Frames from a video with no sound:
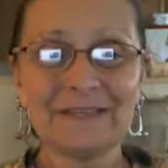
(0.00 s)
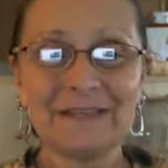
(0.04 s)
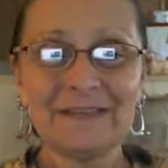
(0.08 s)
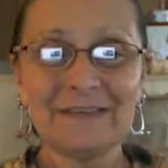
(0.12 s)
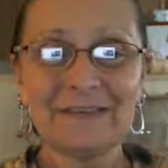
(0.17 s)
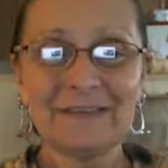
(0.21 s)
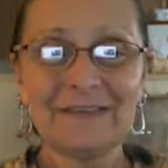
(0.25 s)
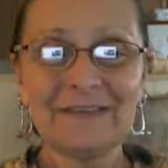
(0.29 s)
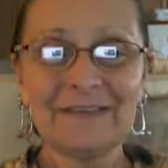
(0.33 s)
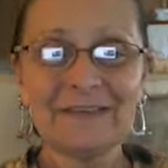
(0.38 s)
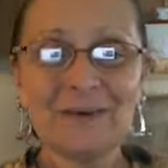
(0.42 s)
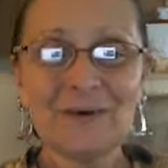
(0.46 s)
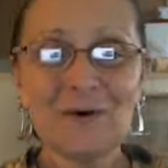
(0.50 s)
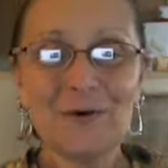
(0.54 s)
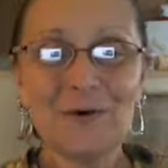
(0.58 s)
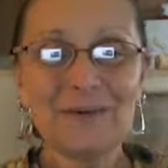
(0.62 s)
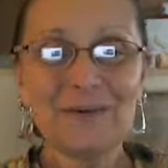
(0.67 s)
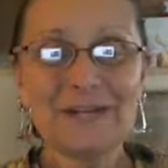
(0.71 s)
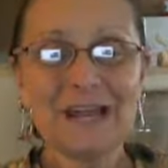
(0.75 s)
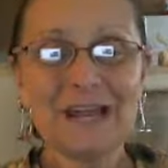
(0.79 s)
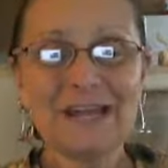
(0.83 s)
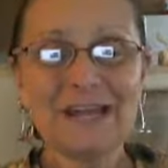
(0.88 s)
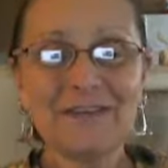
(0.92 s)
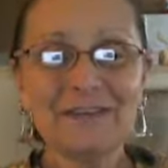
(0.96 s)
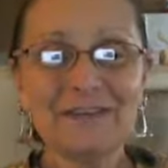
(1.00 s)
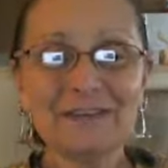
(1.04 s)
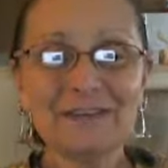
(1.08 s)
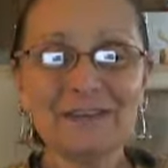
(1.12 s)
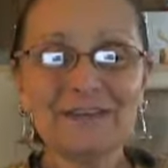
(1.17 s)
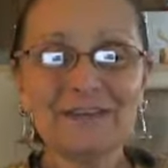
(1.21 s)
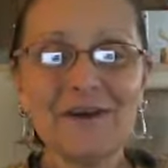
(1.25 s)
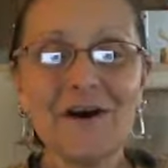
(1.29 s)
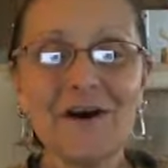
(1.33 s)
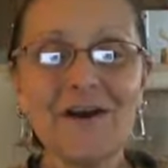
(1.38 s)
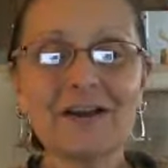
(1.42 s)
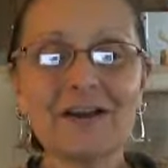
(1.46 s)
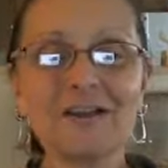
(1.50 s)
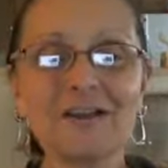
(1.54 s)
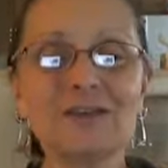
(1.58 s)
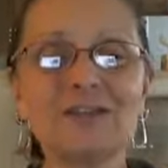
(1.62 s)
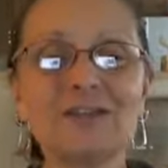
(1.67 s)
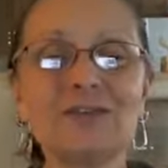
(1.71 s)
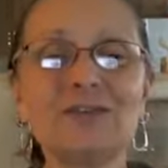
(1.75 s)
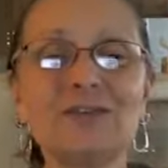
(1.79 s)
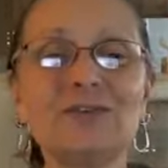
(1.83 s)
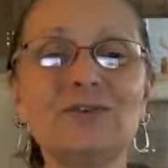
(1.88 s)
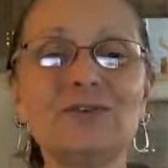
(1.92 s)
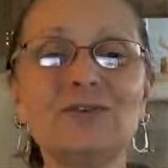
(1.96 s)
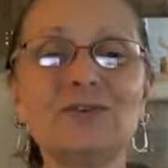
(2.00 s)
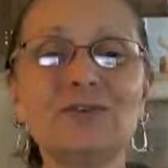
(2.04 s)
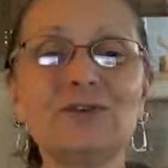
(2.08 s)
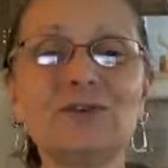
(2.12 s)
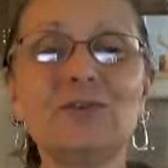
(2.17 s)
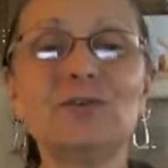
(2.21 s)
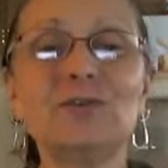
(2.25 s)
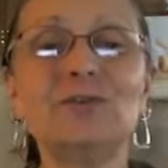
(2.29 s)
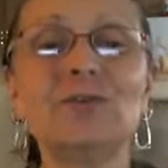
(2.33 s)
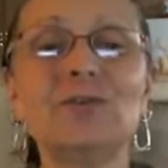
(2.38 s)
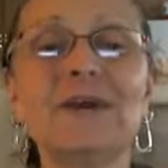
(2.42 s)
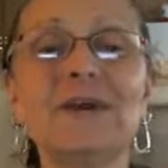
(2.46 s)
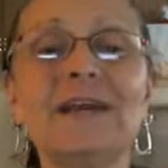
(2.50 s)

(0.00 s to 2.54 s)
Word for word: So nice talking to you